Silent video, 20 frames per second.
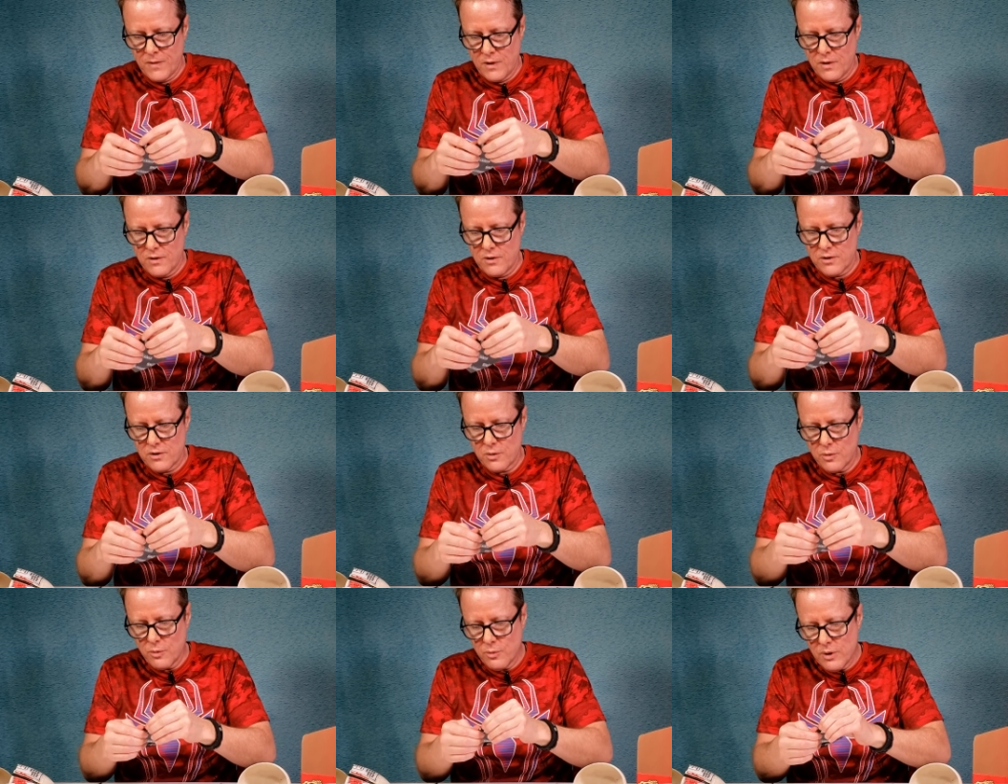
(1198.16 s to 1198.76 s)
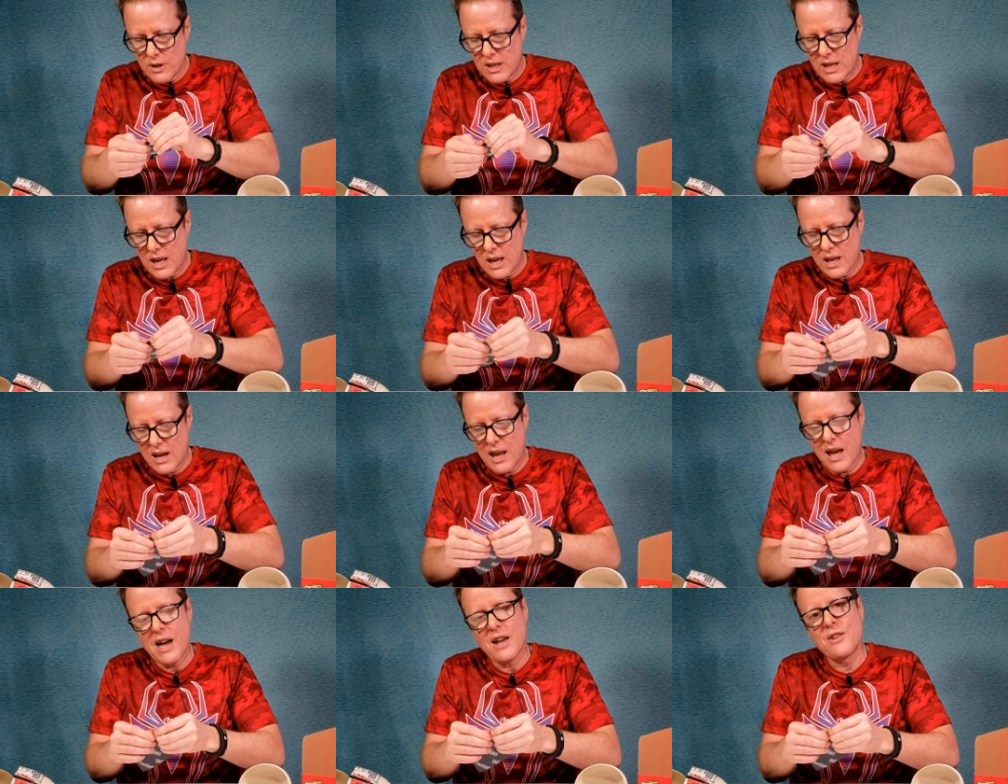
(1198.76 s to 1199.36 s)
So what do we
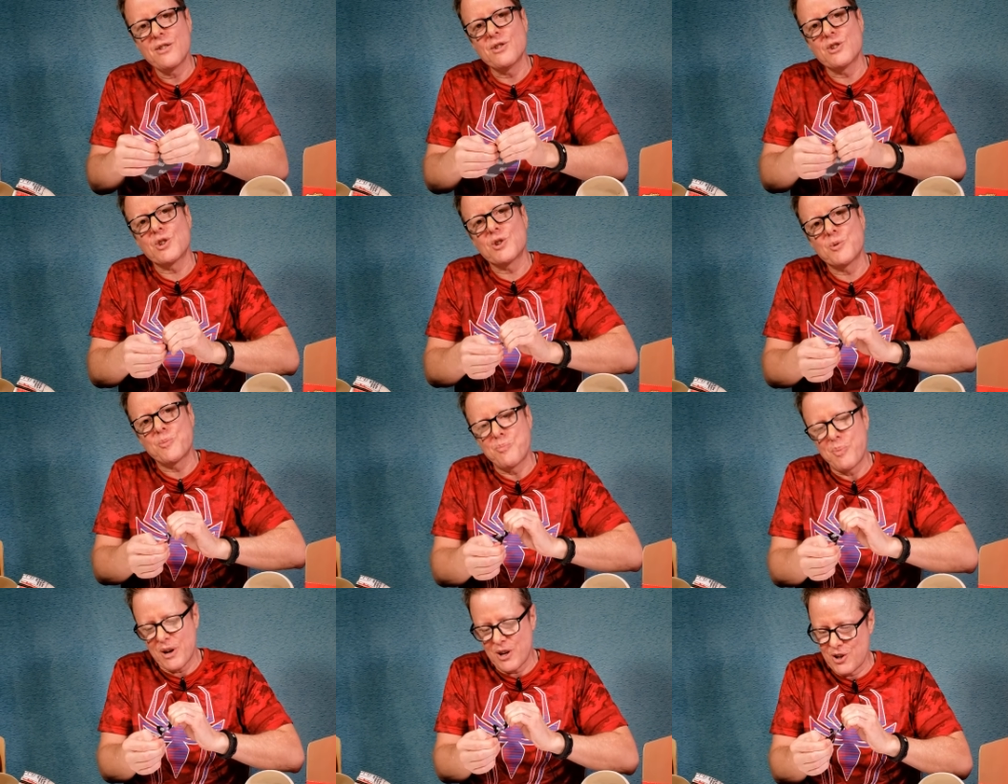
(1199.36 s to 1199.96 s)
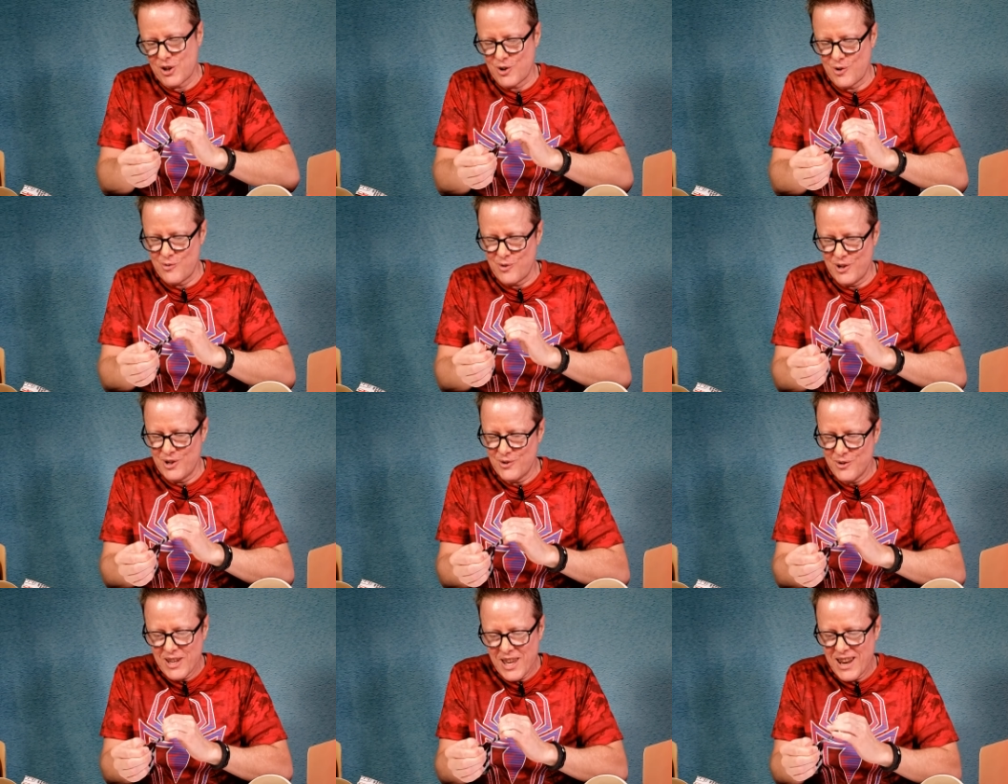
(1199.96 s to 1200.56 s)
get out of the special
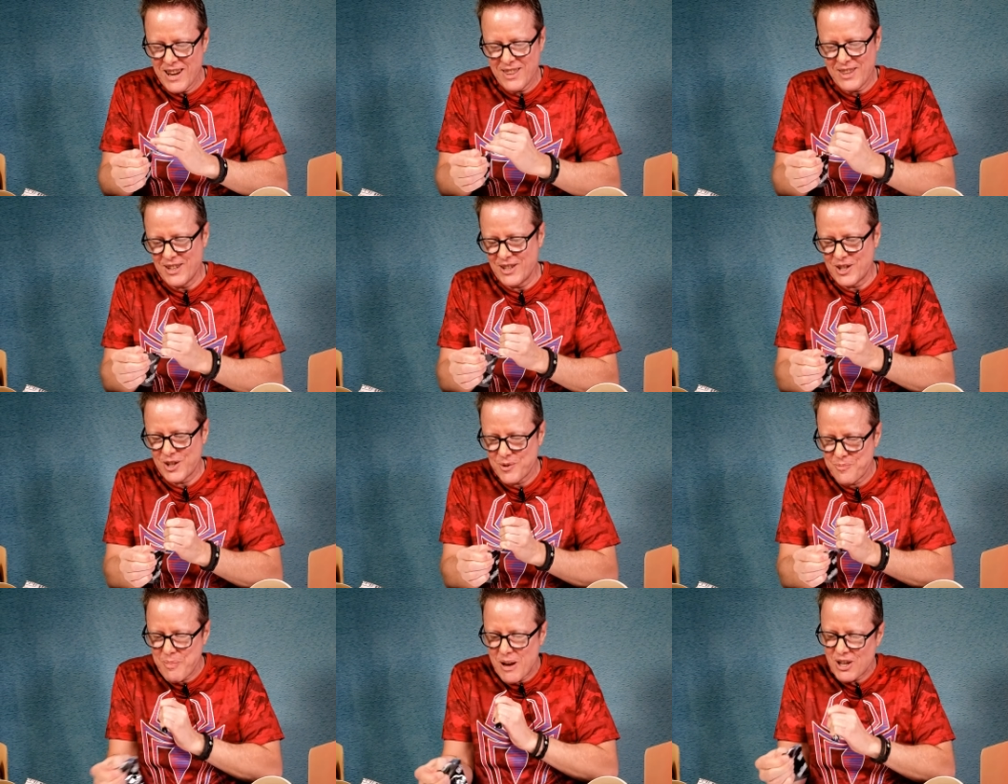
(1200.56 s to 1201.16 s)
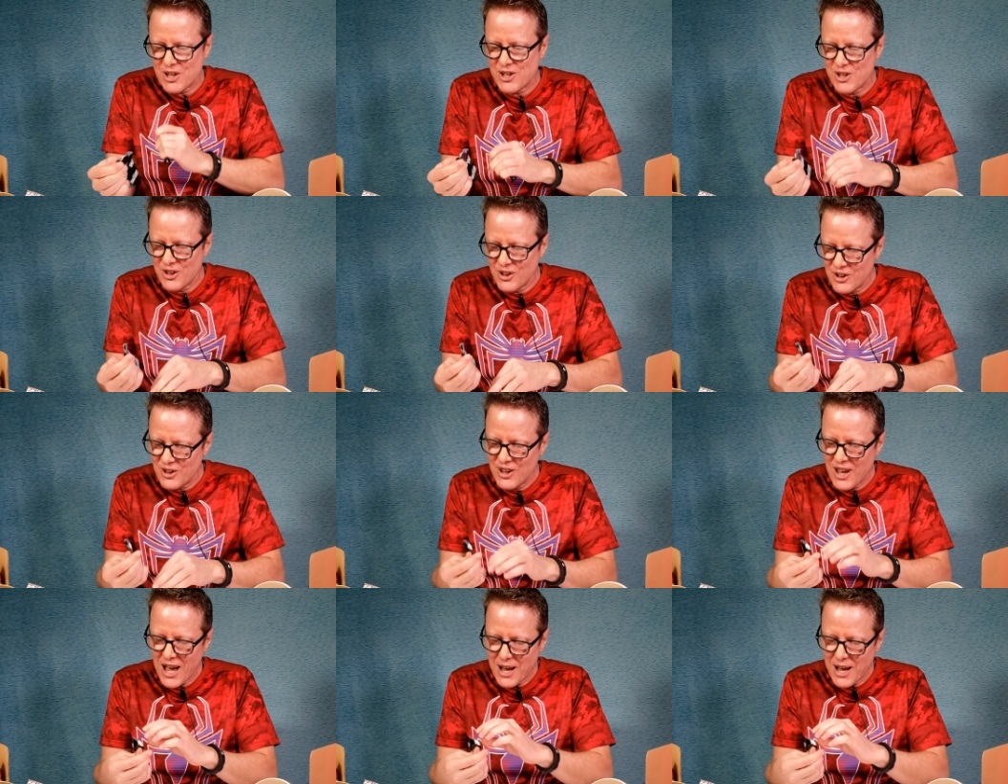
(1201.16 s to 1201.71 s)
one? Do we get anything special?